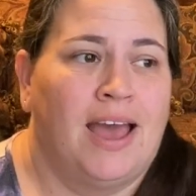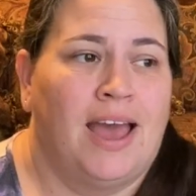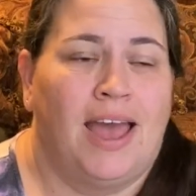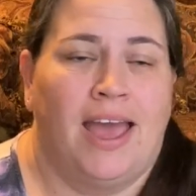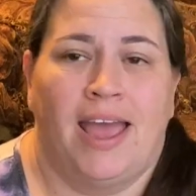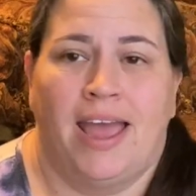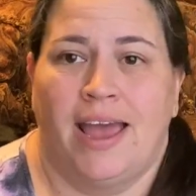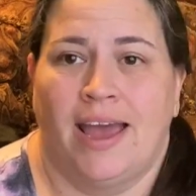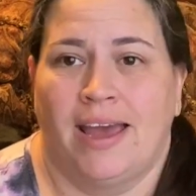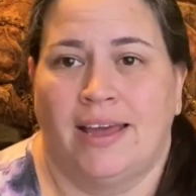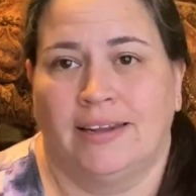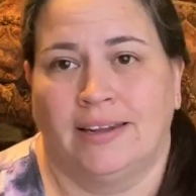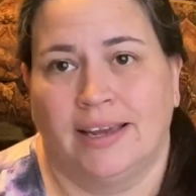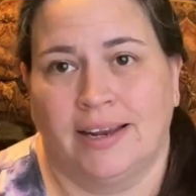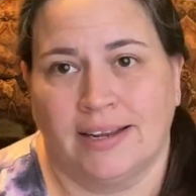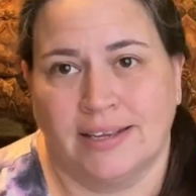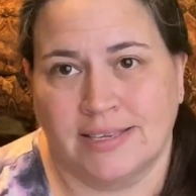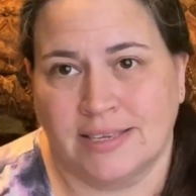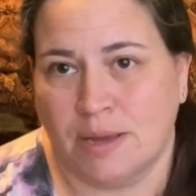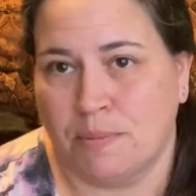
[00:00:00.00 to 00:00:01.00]
And
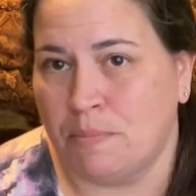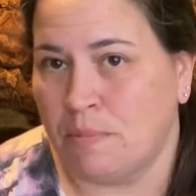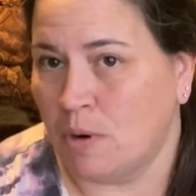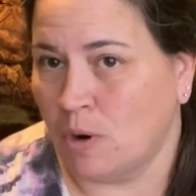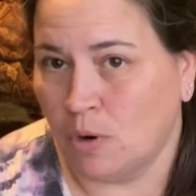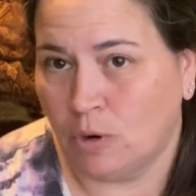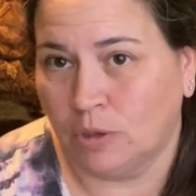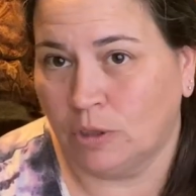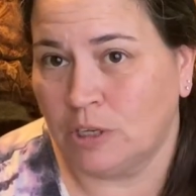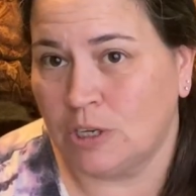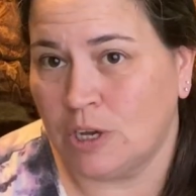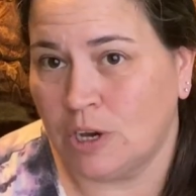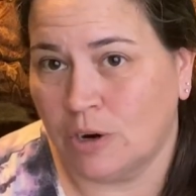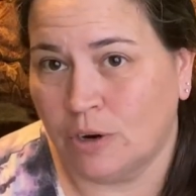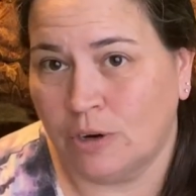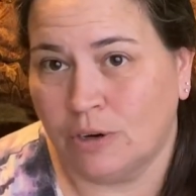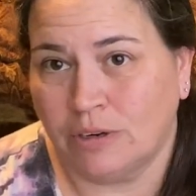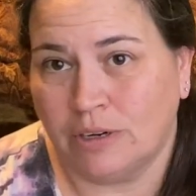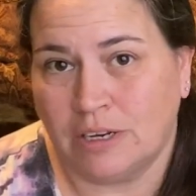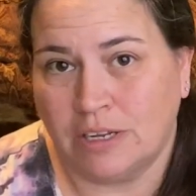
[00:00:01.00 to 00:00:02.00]
like I said
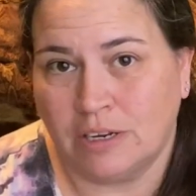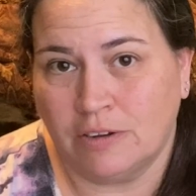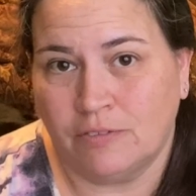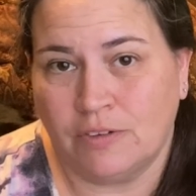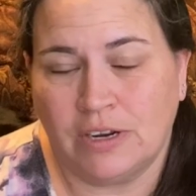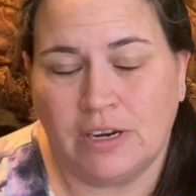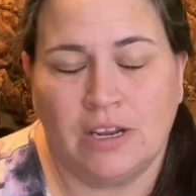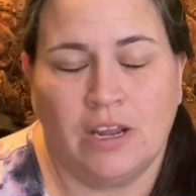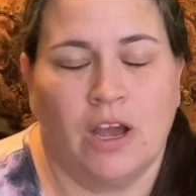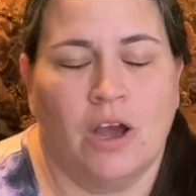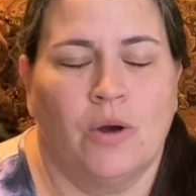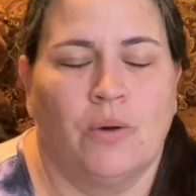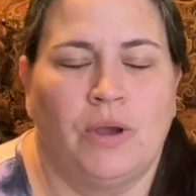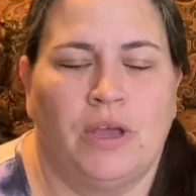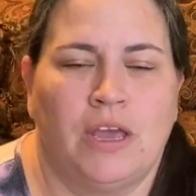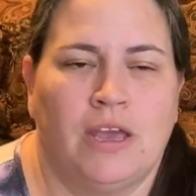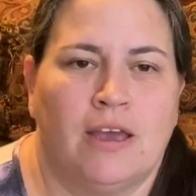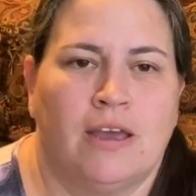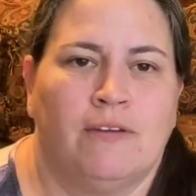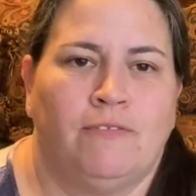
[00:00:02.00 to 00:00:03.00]
earlier in the video,
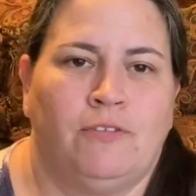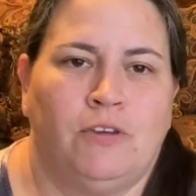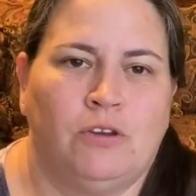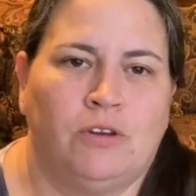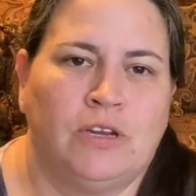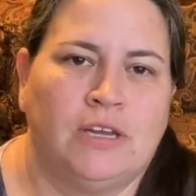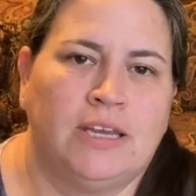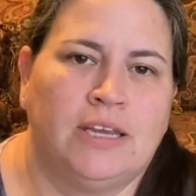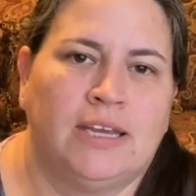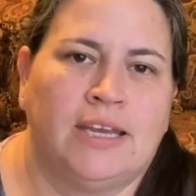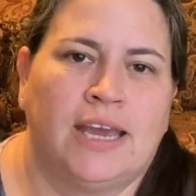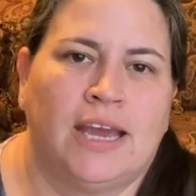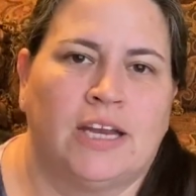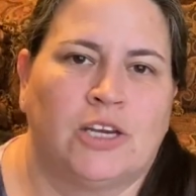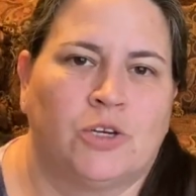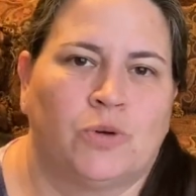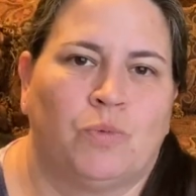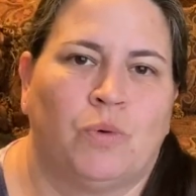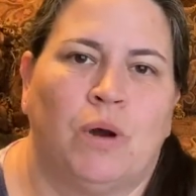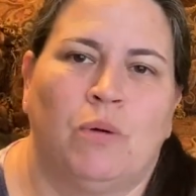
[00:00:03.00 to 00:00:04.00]
if you didn't
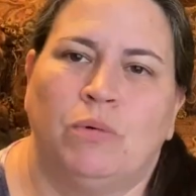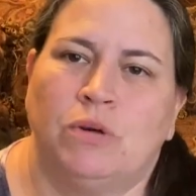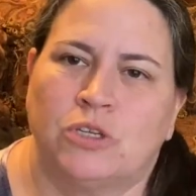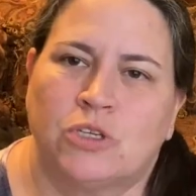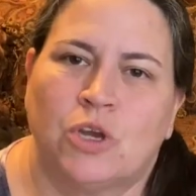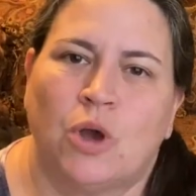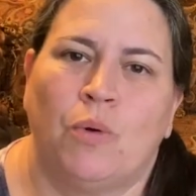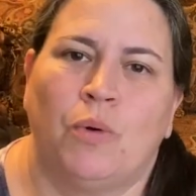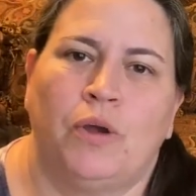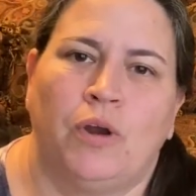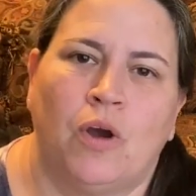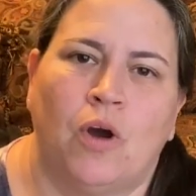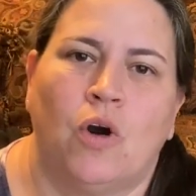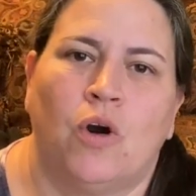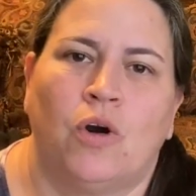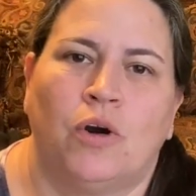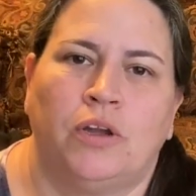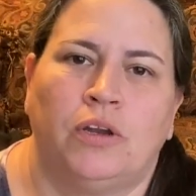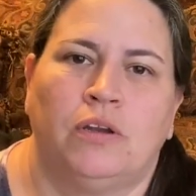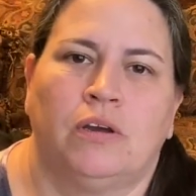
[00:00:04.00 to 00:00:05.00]
catch what was going
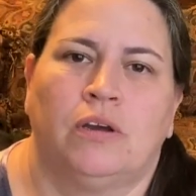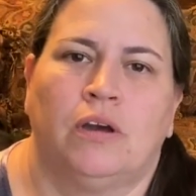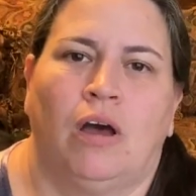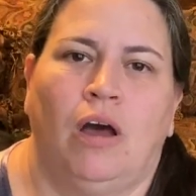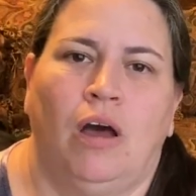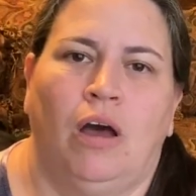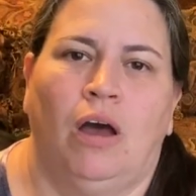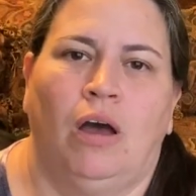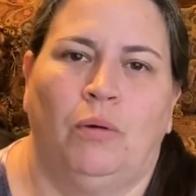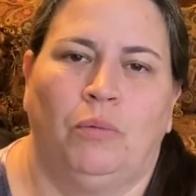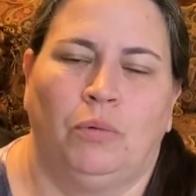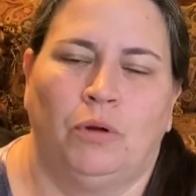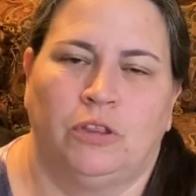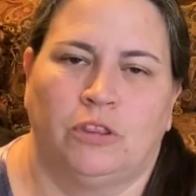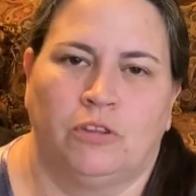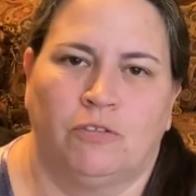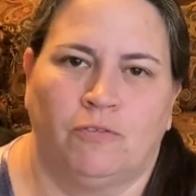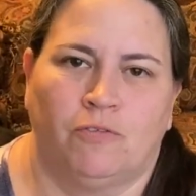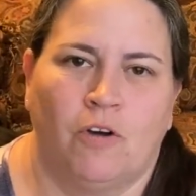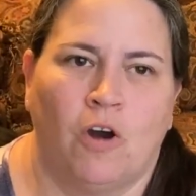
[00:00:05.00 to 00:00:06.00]
on uh, with
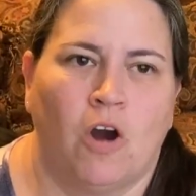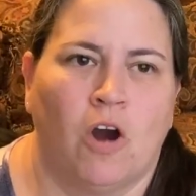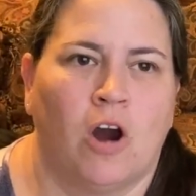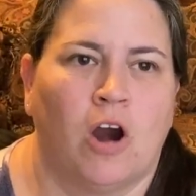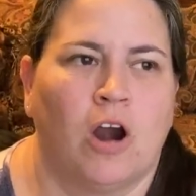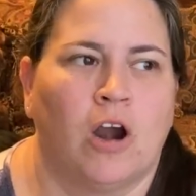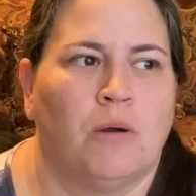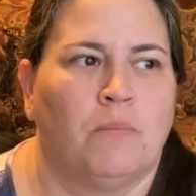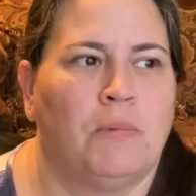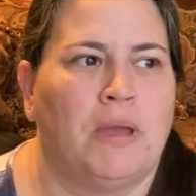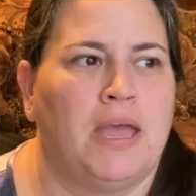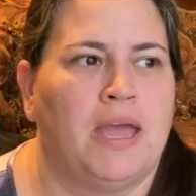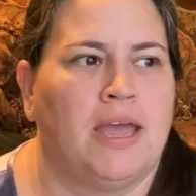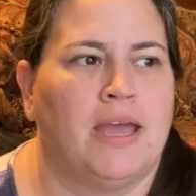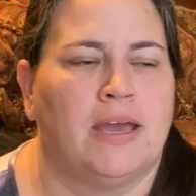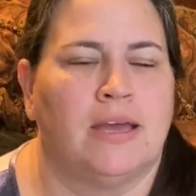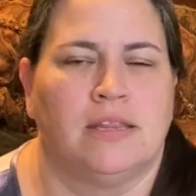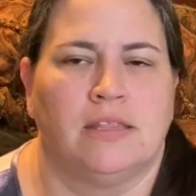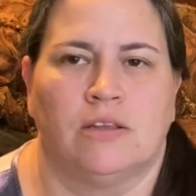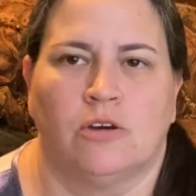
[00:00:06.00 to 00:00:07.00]
the farm
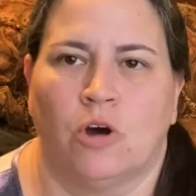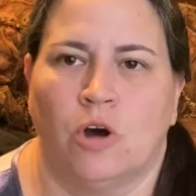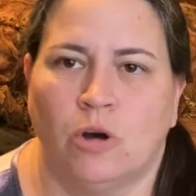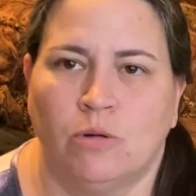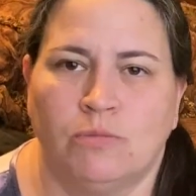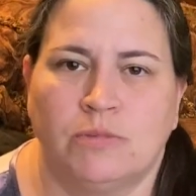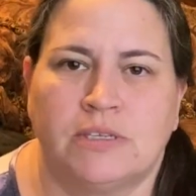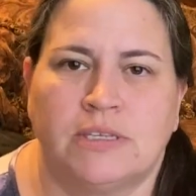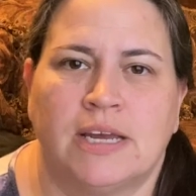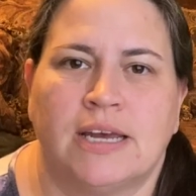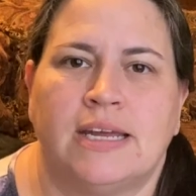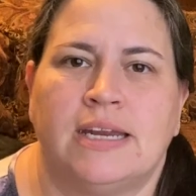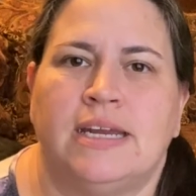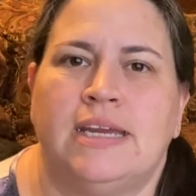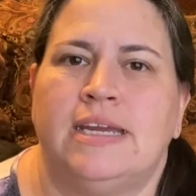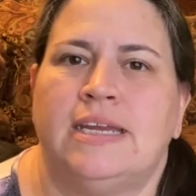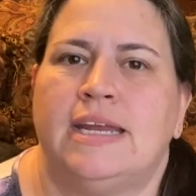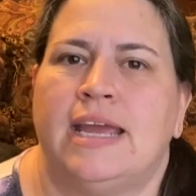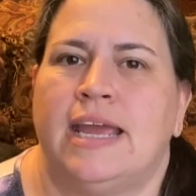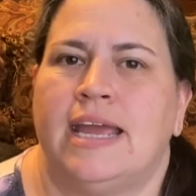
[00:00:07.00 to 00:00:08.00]
and the
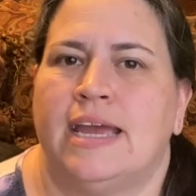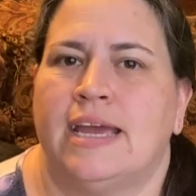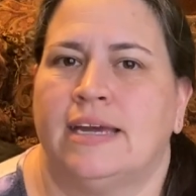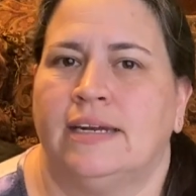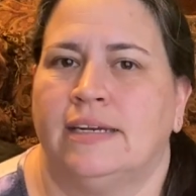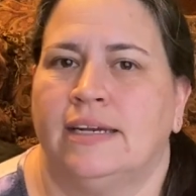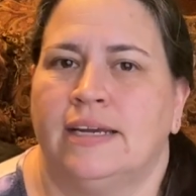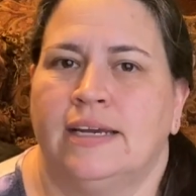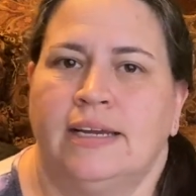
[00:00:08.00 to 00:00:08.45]
homesteading and